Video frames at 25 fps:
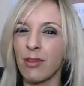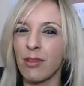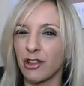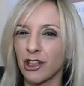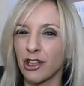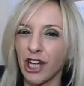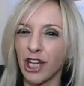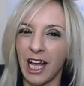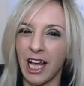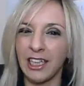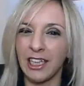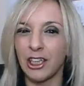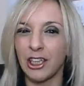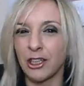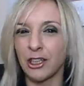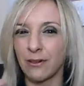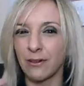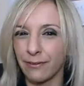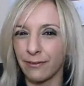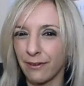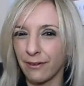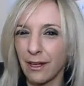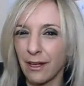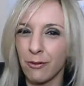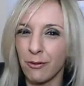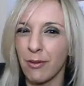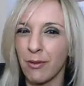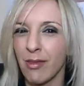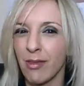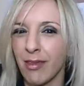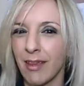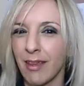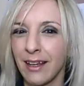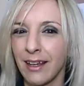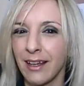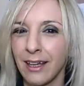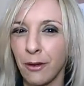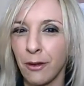to change the
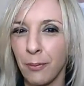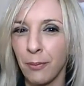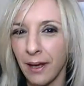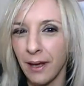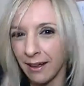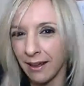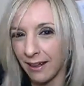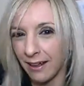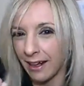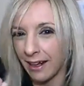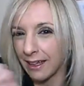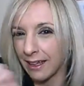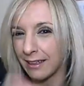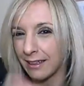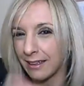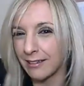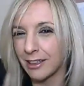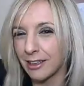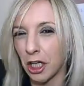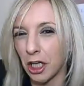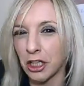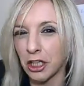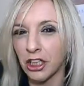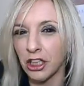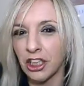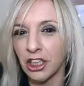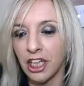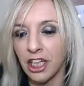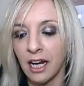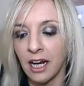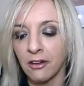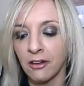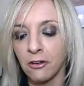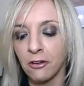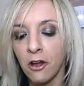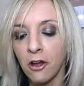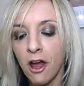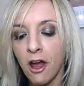frequency a little bit, like changing
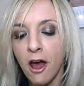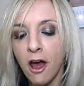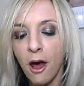channel.